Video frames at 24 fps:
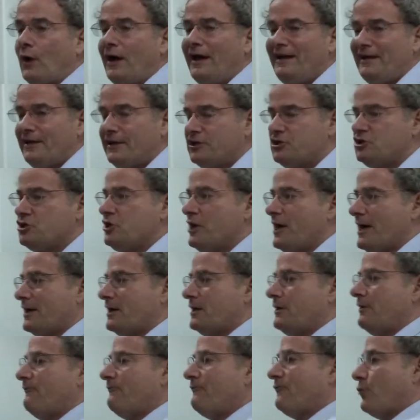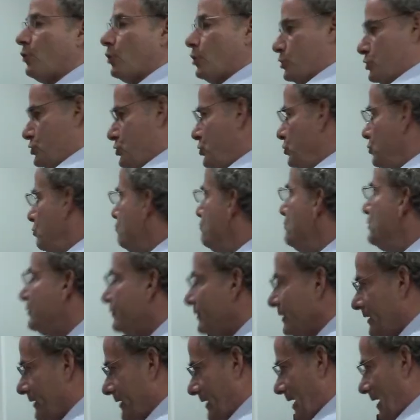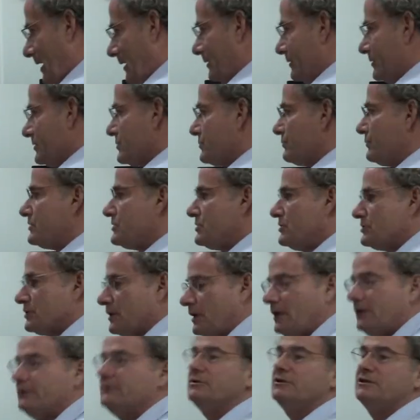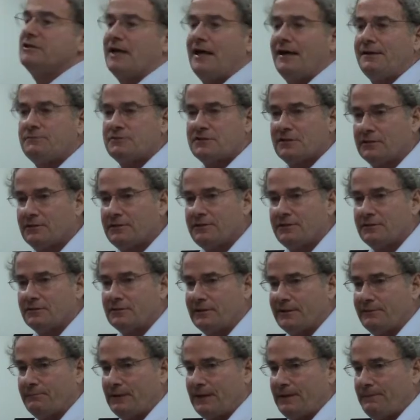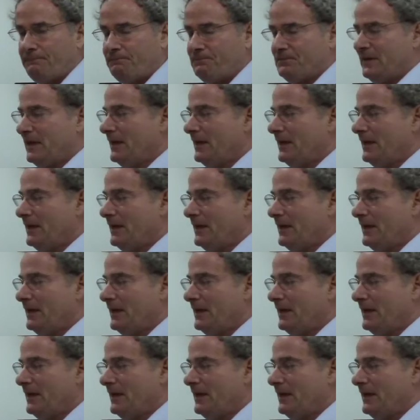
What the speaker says: write a check for $2 million, which is 100 times the legal limit,